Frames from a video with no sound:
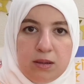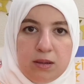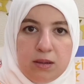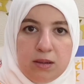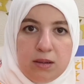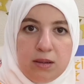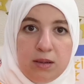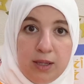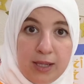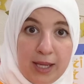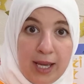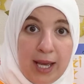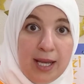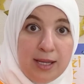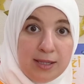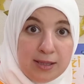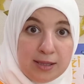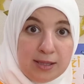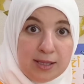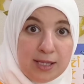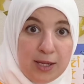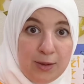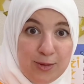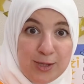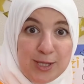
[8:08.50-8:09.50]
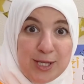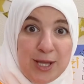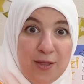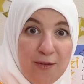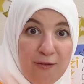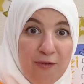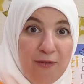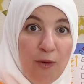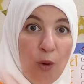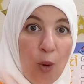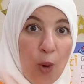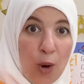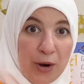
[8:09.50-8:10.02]
Yes, it was in the
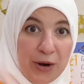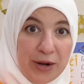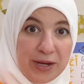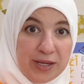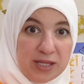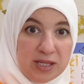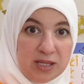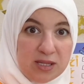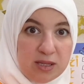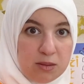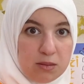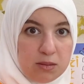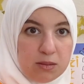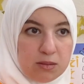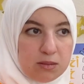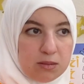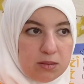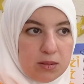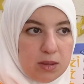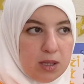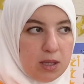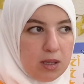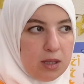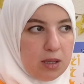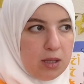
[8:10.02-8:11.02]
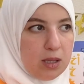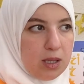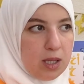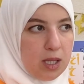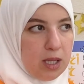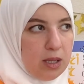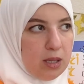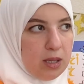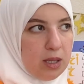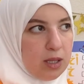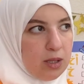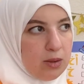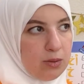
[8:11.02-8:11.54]
forest.
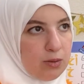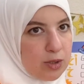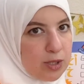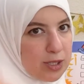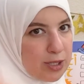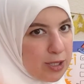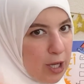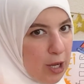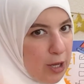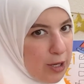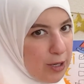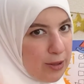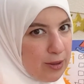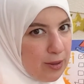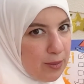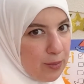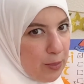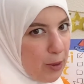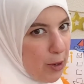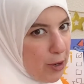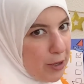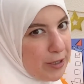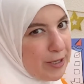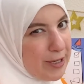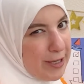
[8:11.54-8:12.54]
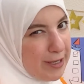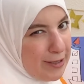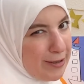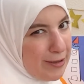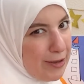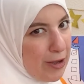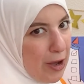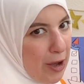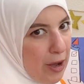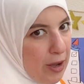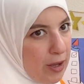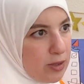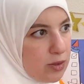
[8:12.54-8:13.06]
It was not in the parking
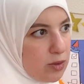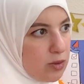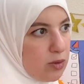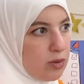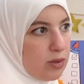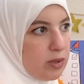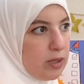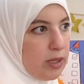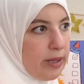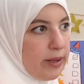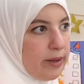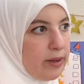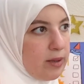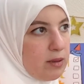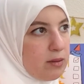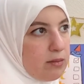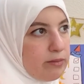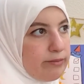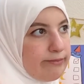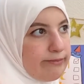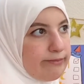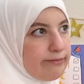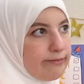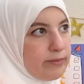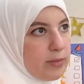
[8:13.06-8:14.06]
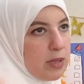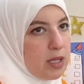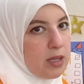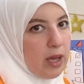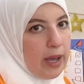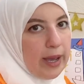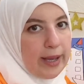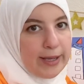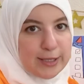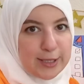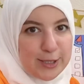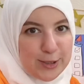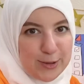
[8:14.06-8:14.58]
lot or like in the
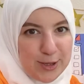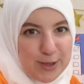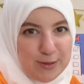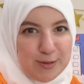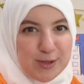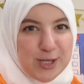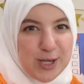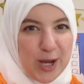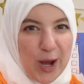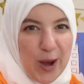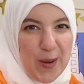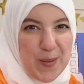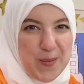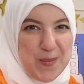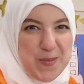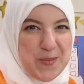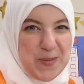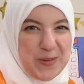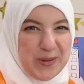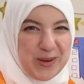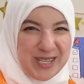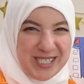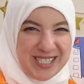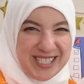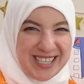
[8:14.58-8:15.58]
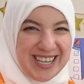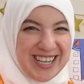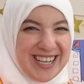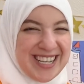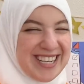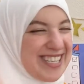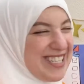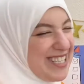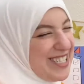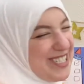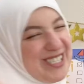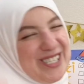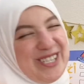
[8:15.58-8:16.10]
ice cream shop, was it?
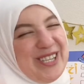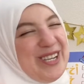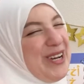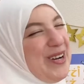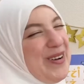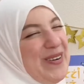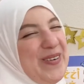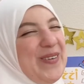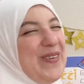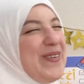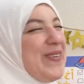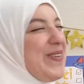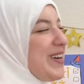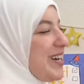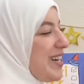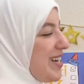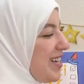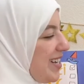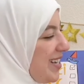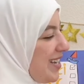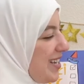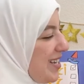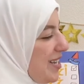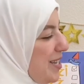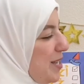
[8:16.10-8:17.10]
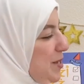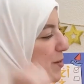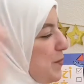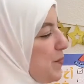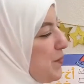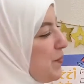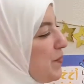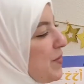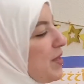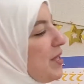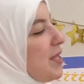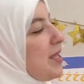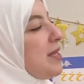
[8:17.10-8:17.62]
No.
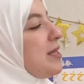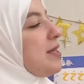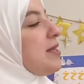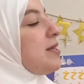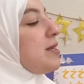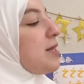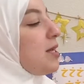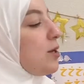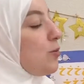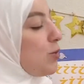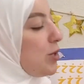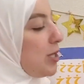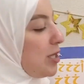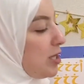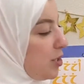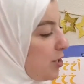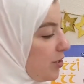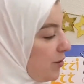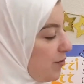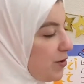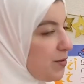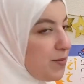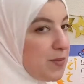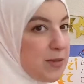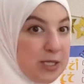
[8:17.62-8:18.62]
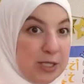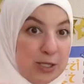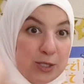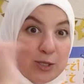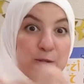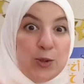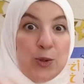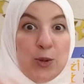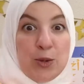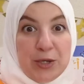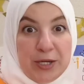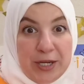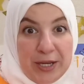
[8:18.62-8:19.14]
And we learn from this
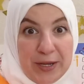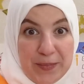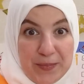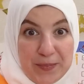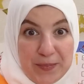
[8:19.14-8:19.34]
story